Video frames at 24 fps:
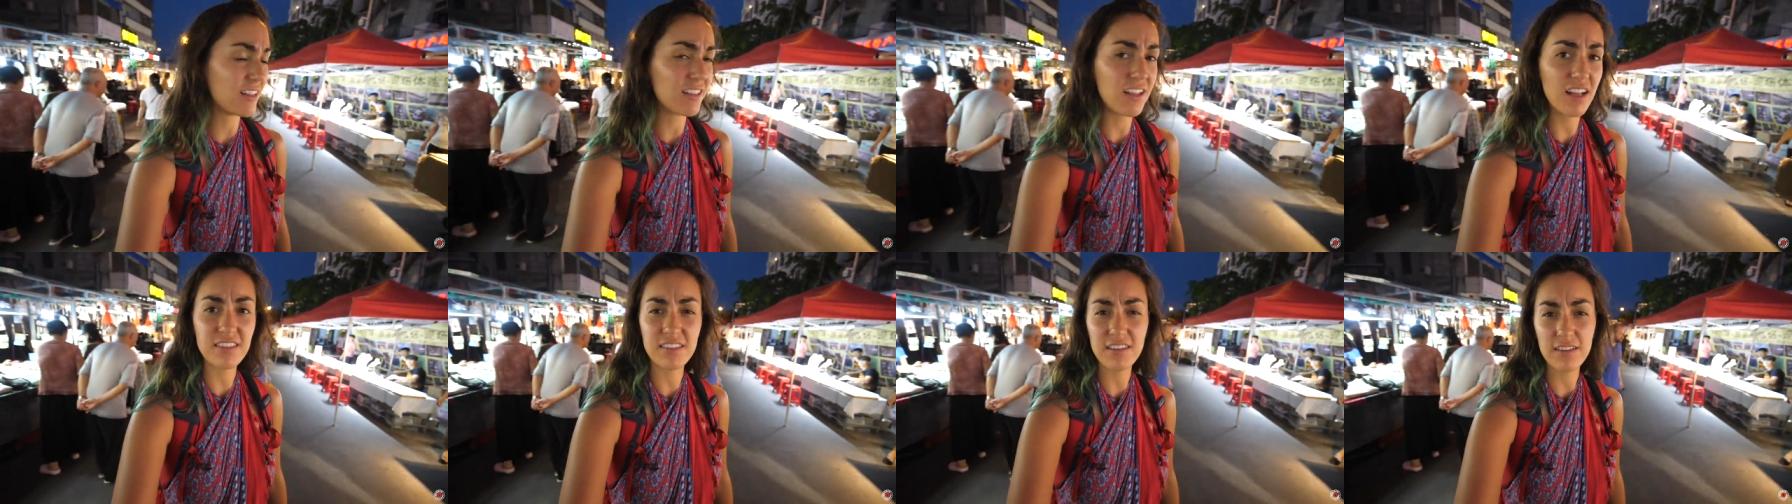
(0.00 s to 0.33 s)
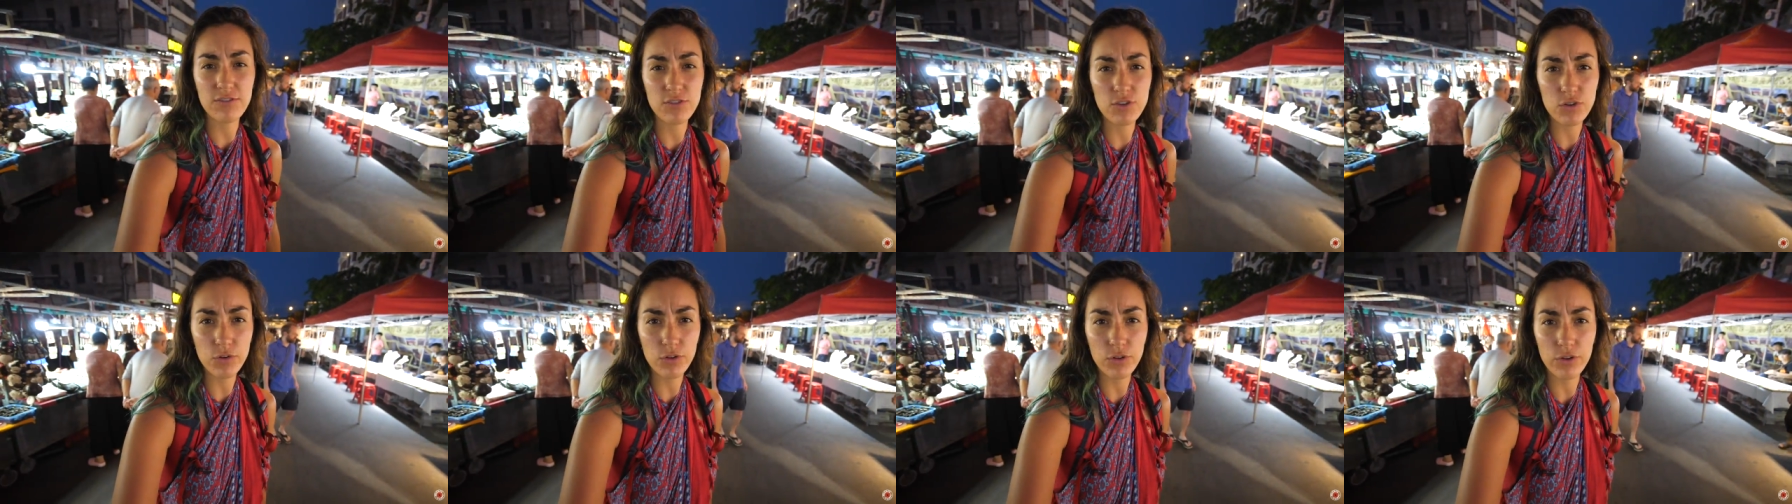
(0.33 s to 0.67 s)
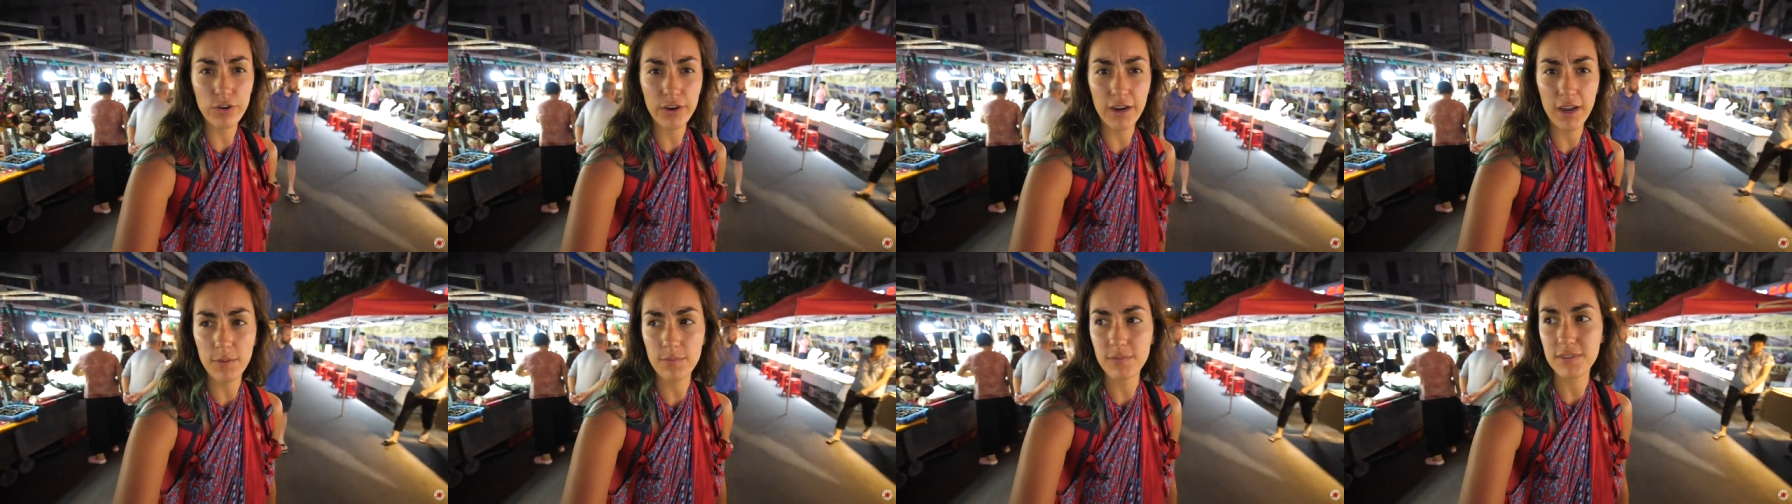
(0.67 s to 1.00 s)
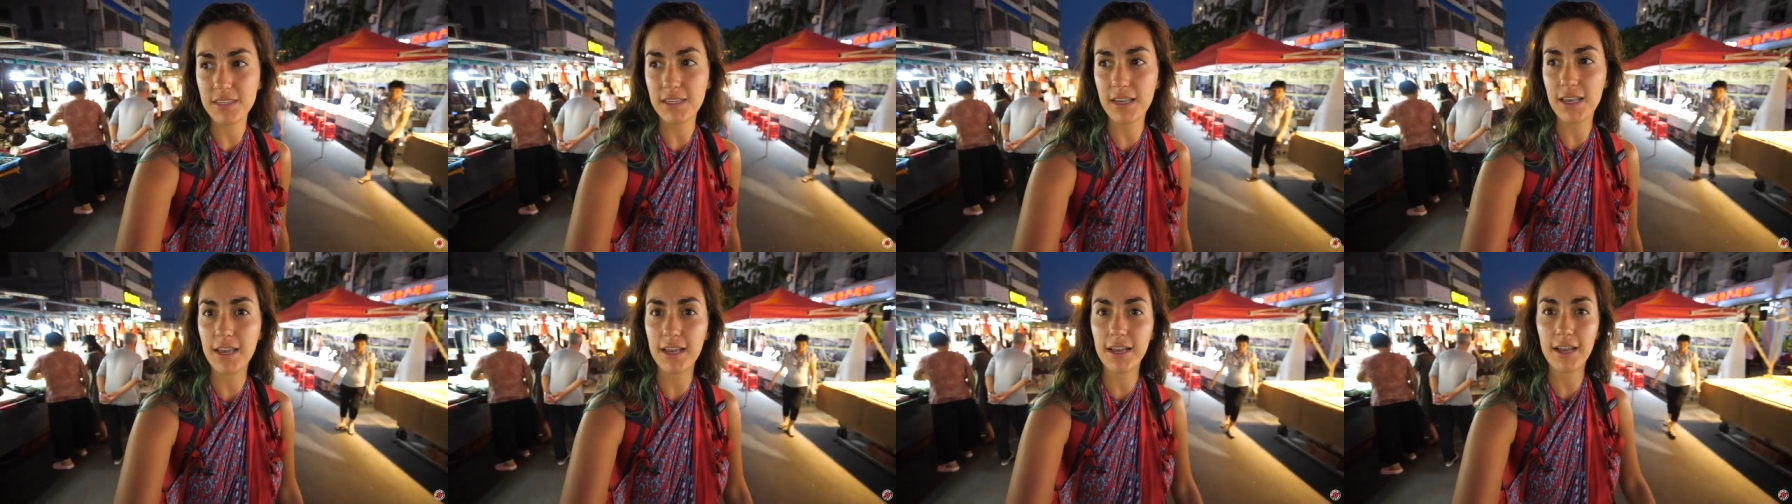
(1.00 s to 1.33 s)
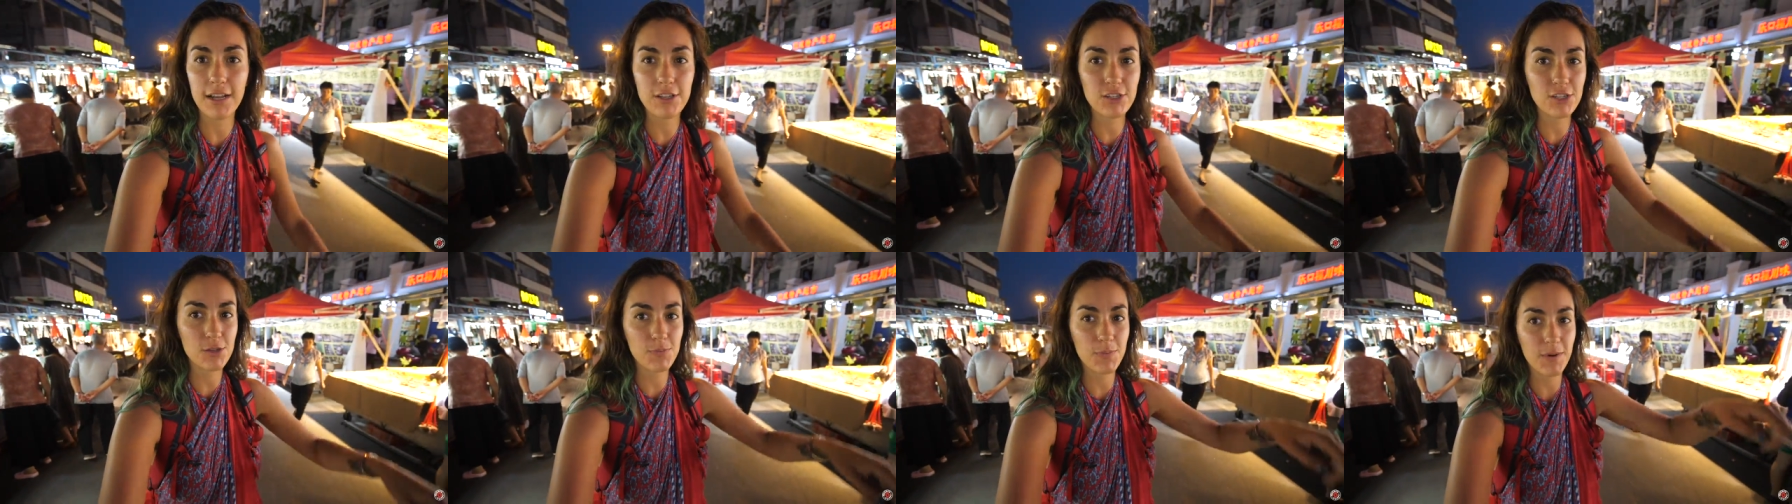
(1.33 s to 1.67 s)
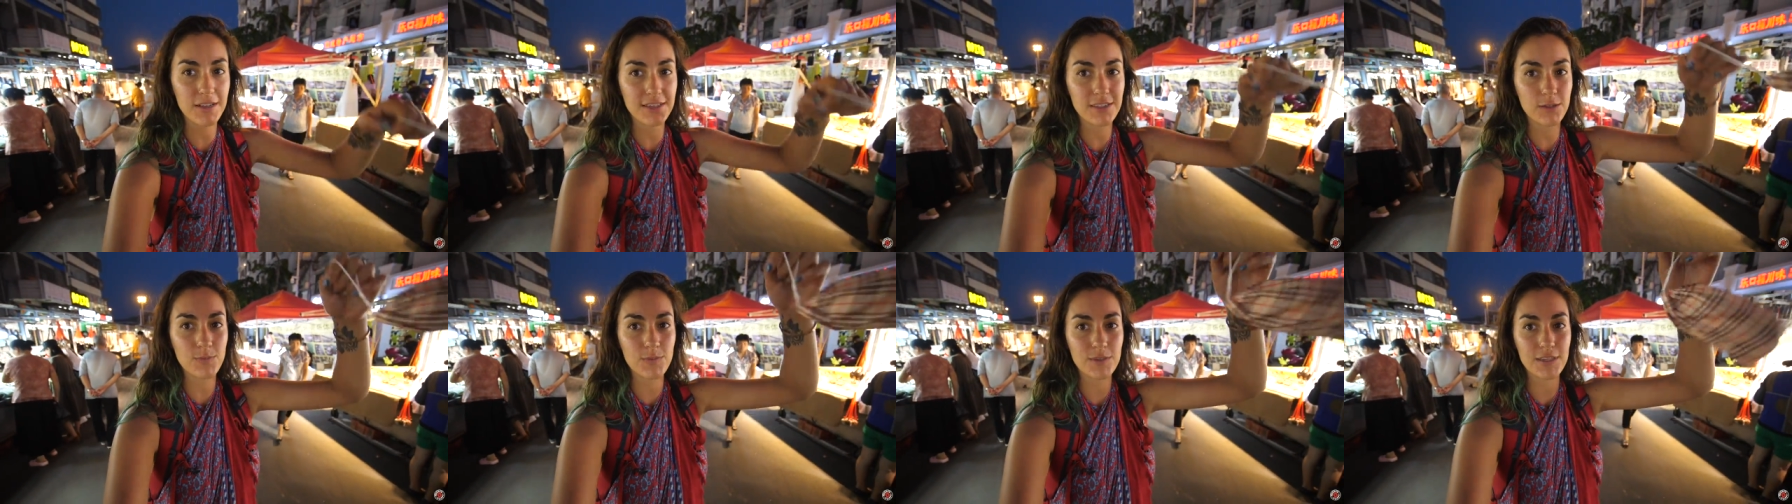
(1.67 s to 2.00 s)
Lots of jewelry I'm seeing. I just
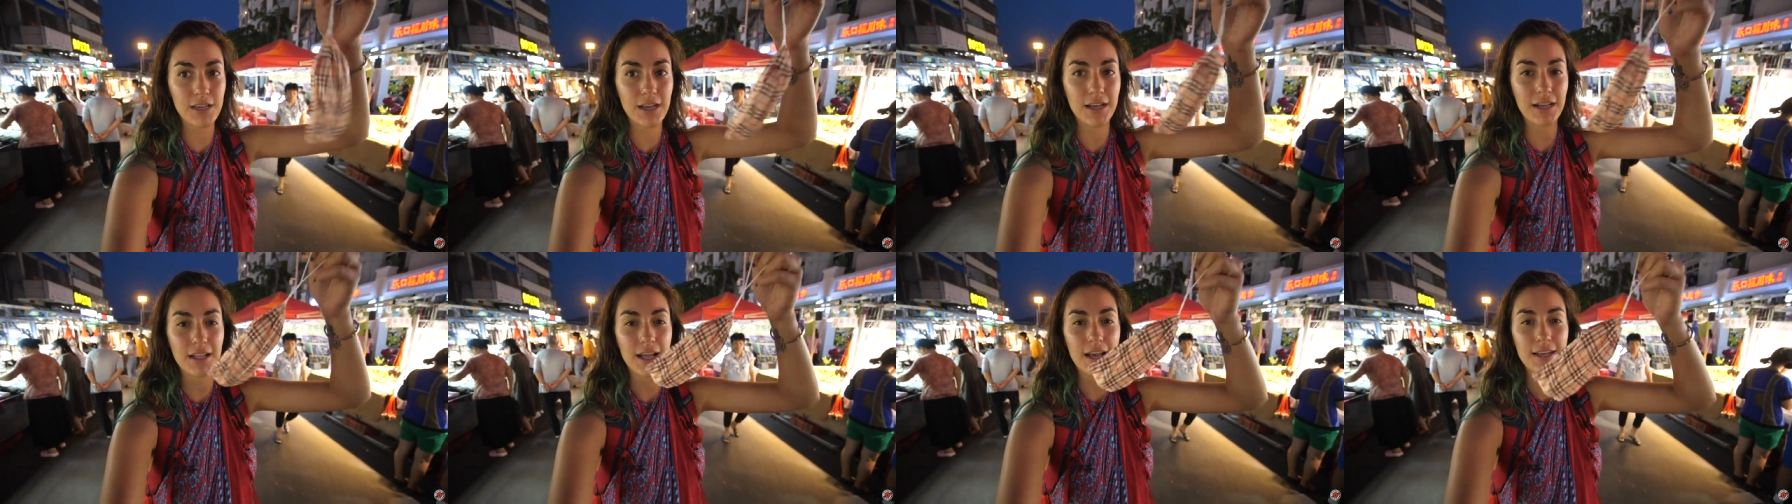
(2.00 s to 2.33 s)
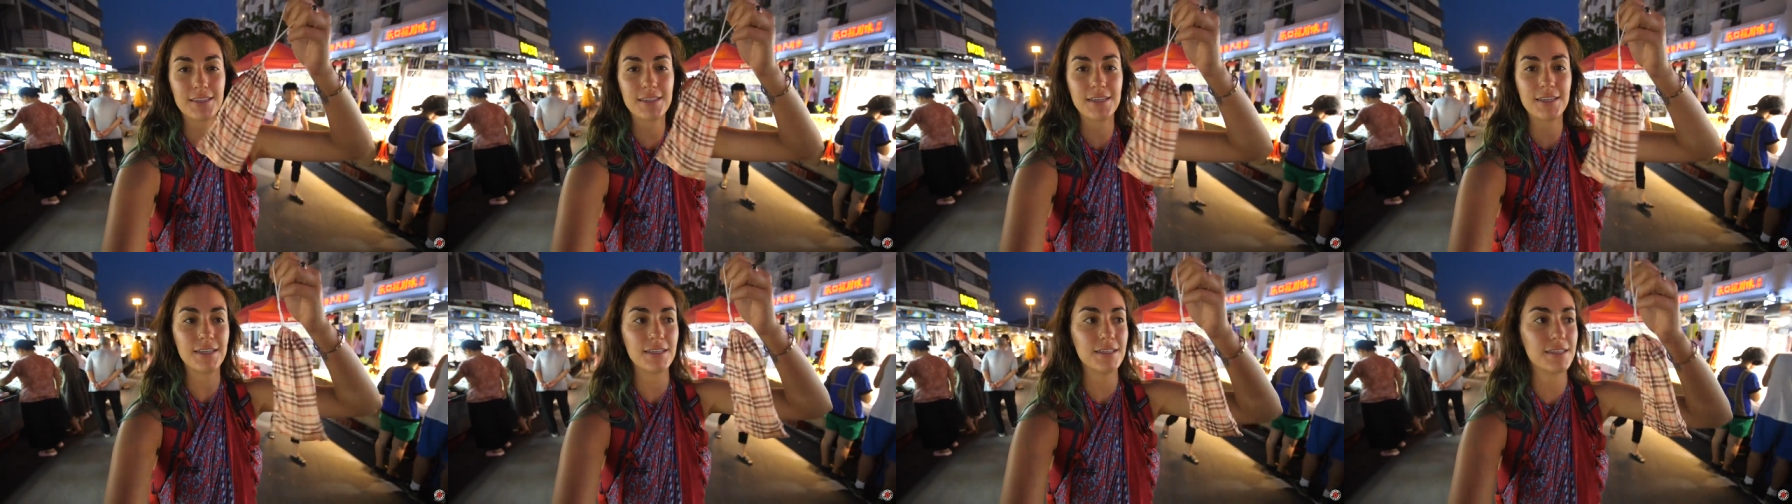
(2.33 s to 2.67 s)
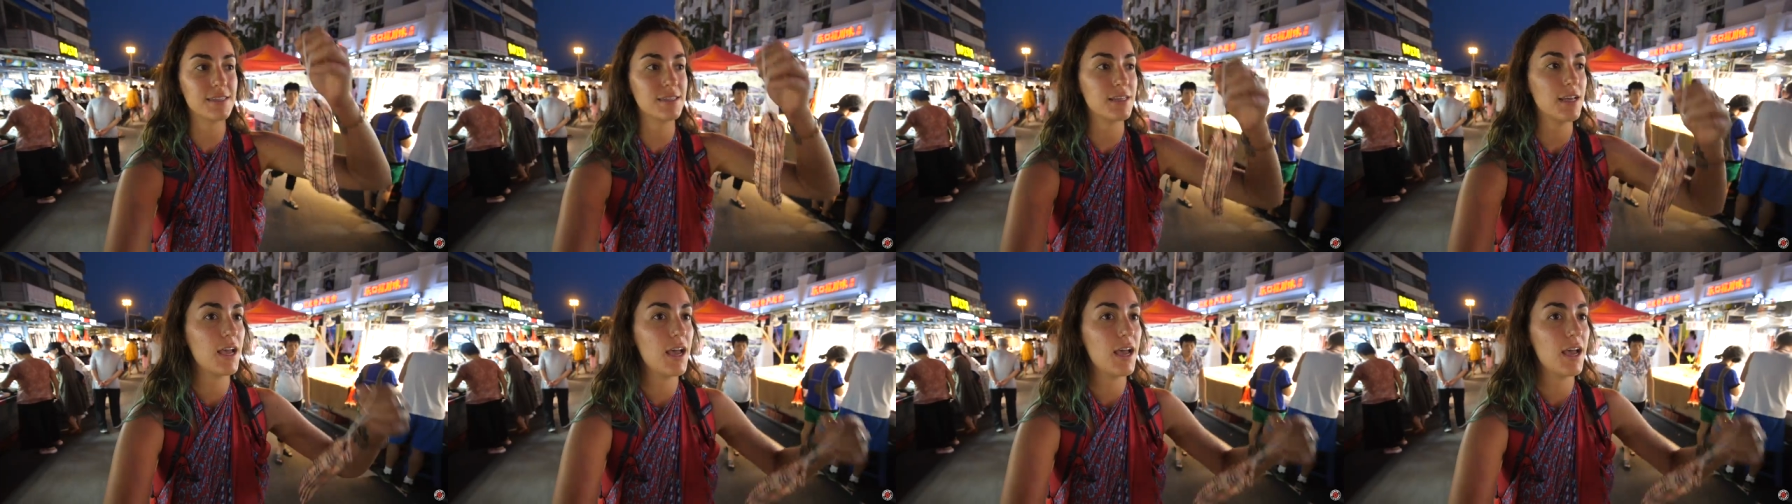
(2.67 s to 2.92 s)
bought some sunglasses.